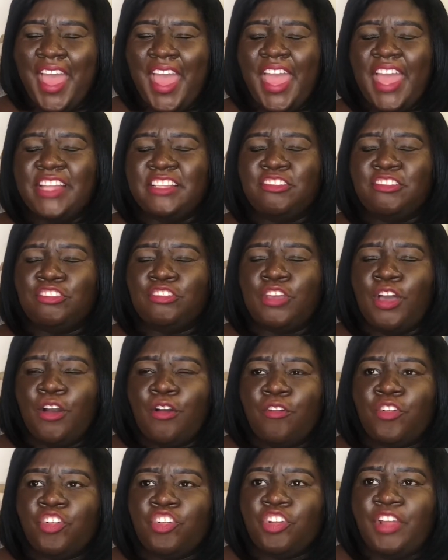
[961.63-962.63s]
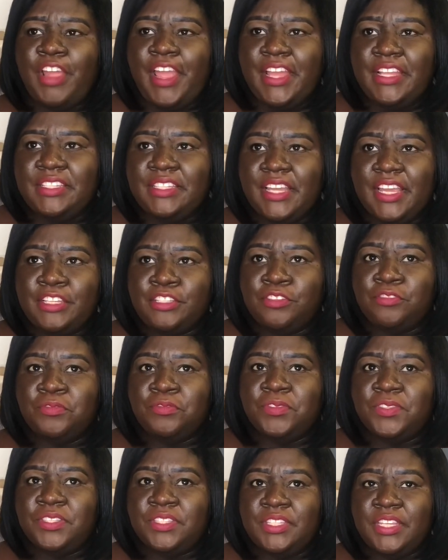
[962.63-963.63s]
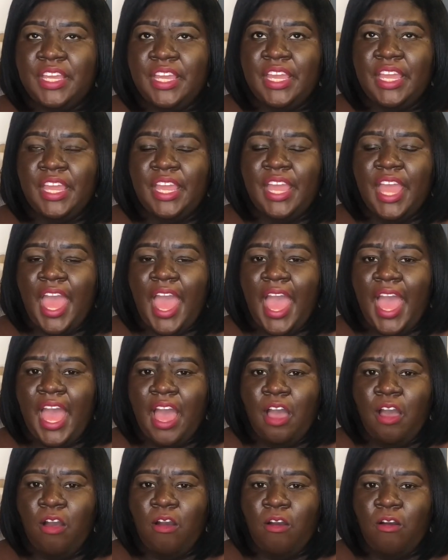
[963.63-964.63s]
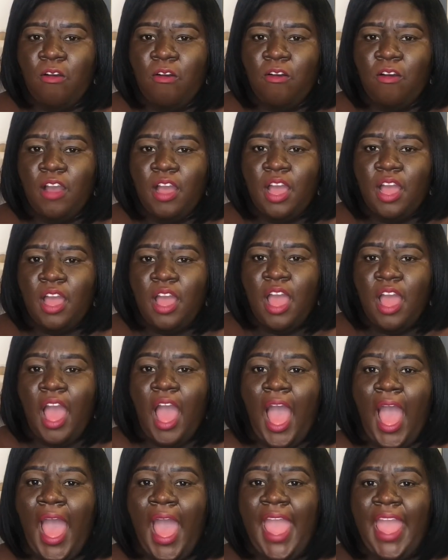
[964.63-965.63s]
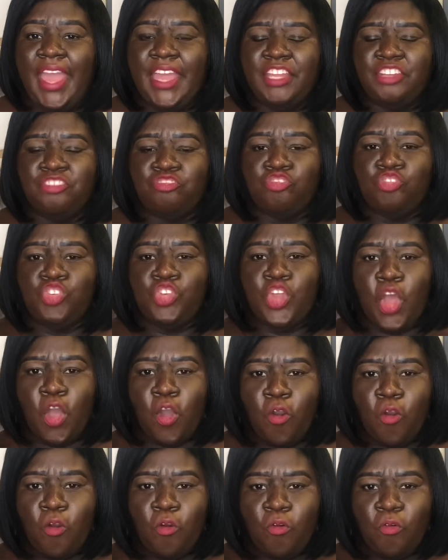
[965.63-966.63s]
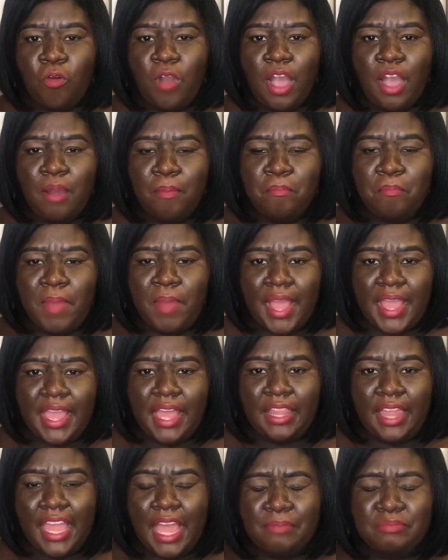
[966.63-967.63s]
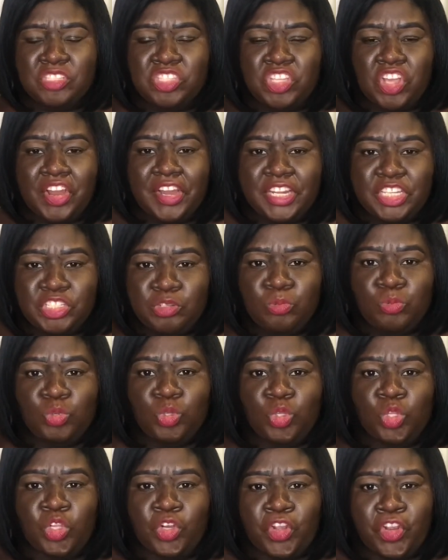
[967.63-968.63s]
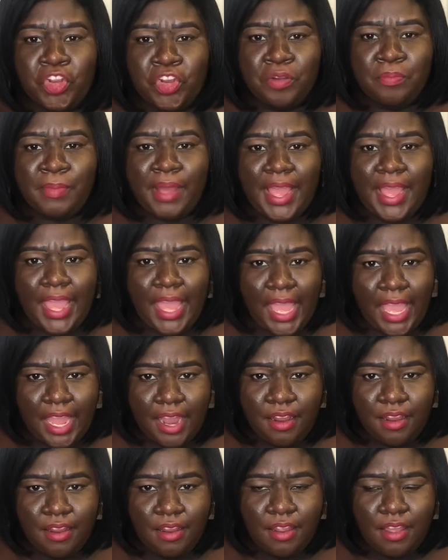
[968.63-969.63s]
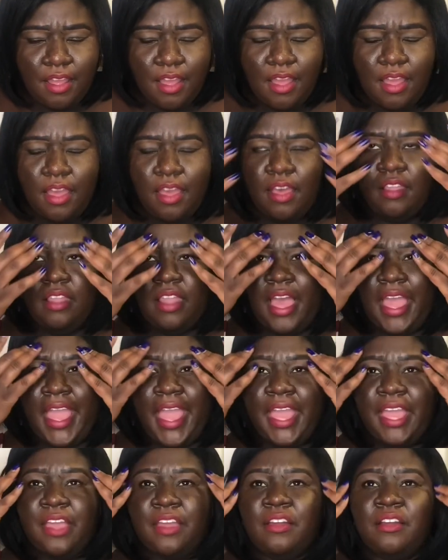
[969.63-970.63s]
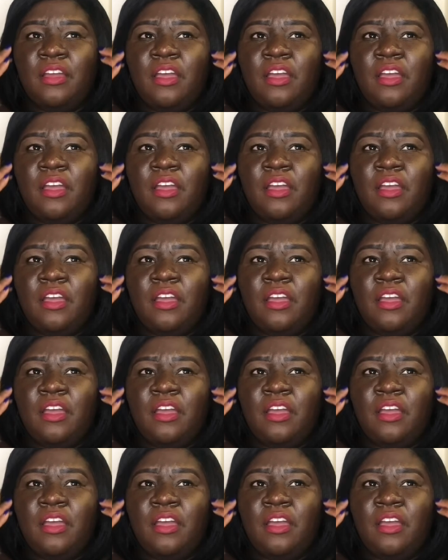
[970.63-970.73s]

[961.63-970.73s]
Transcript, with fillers: it's so crazy to see how I know my, like, I'm starting to learn my hair. Like,